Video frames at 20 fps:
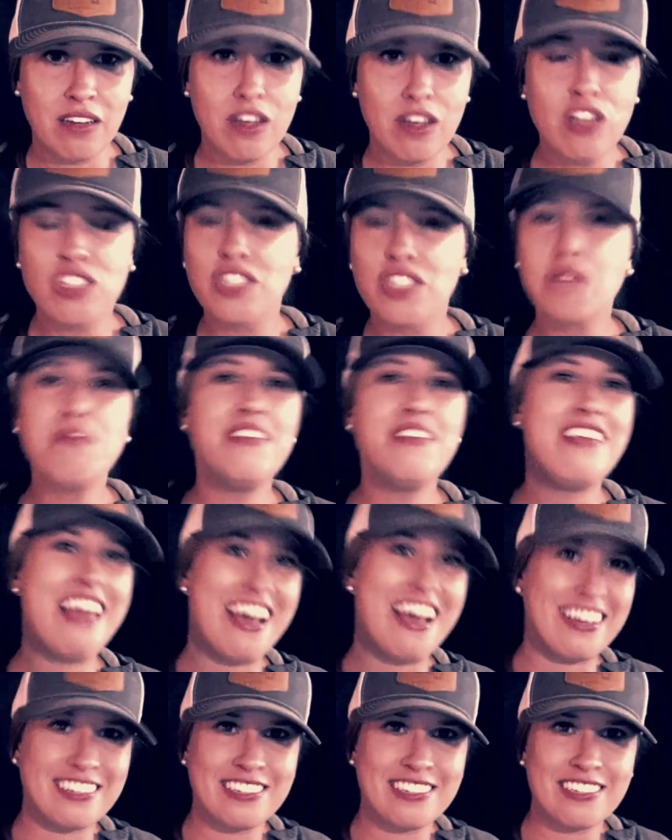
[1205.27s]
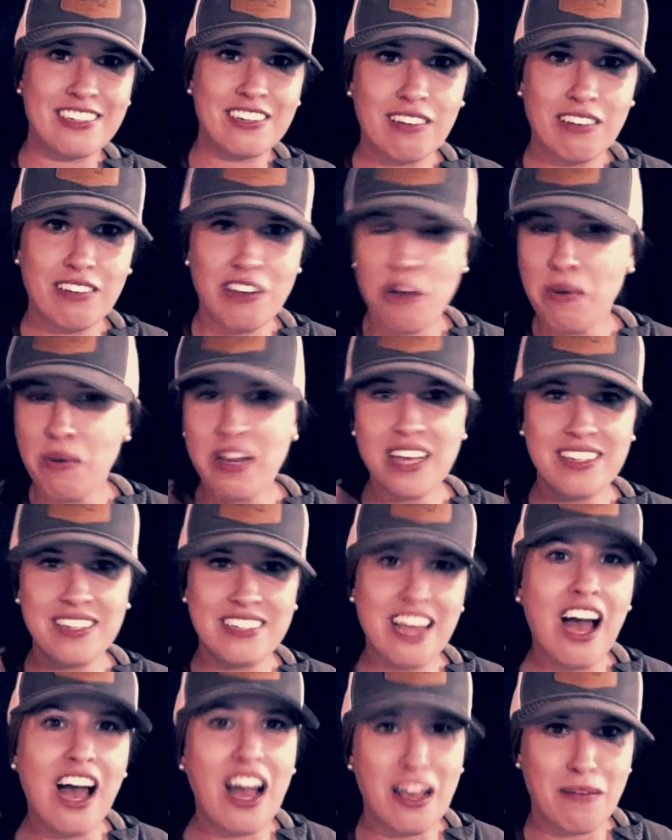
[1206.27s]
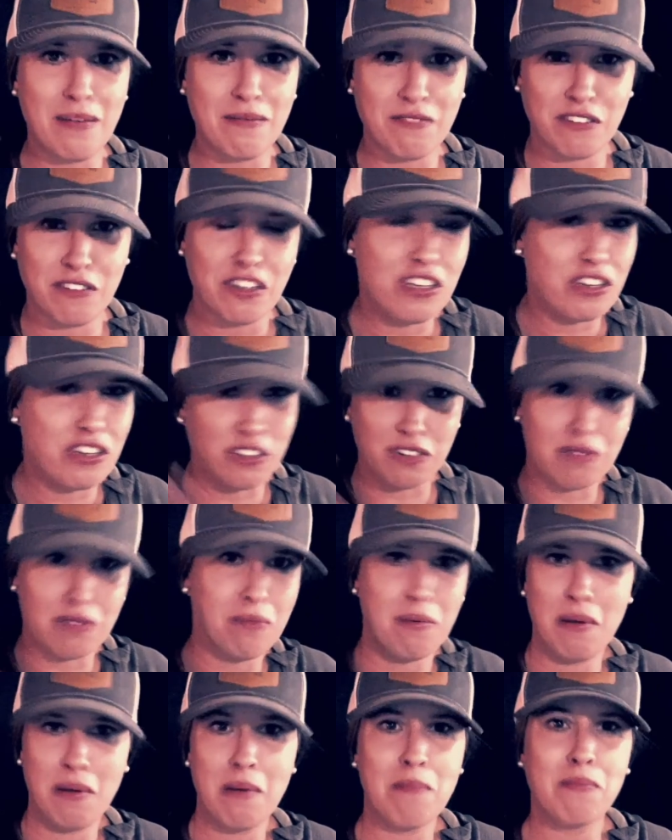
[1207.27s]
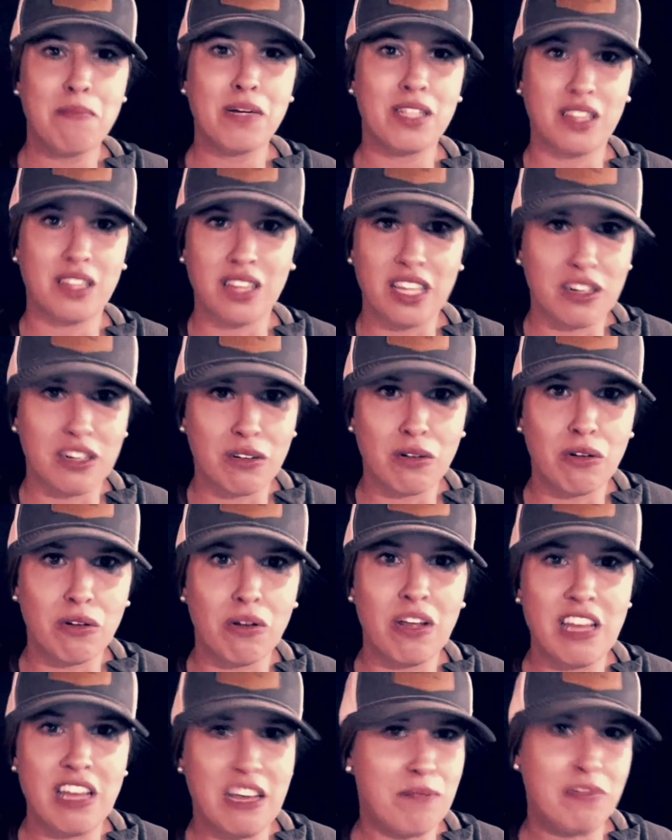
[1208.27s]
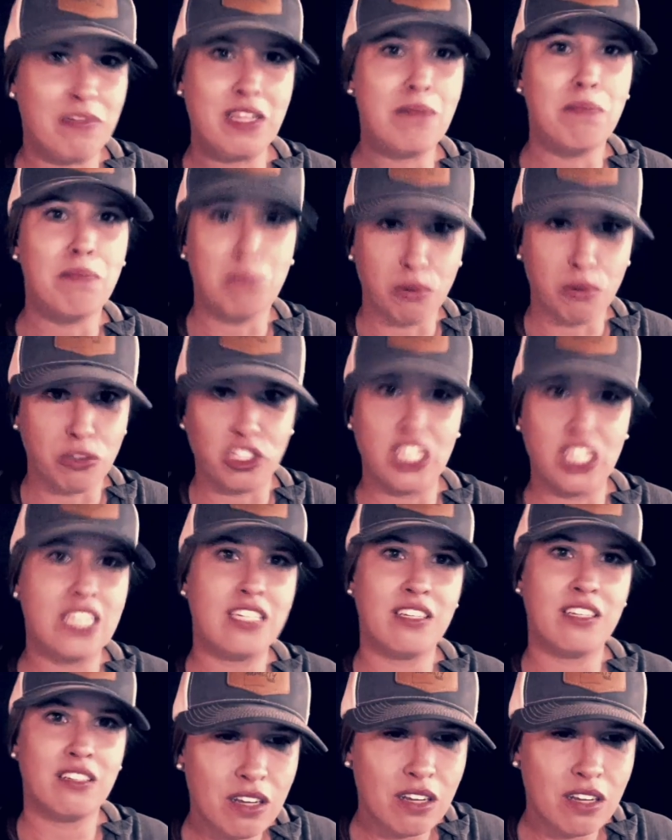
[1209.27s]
So next, no one has time for your political empty bullshit.